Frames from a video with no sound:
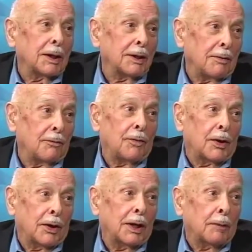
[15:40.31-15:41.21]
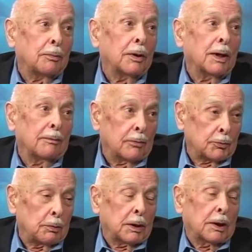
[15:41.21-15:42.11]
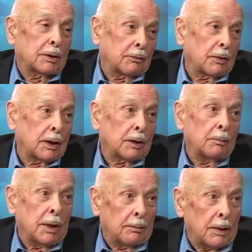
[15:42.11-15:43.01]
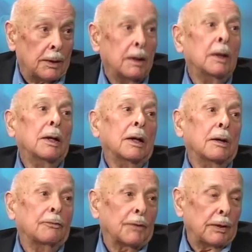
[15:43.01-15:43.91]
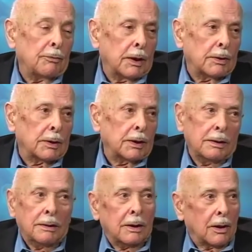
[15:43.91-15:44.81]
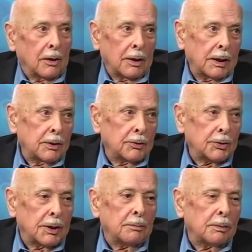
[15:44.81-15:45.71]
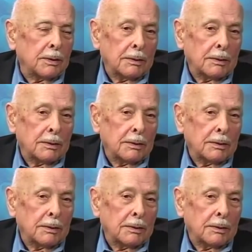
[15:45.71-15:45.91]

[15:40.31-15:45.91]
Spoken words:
in the very upper levels because of our commitment, our fundraising, our leadership.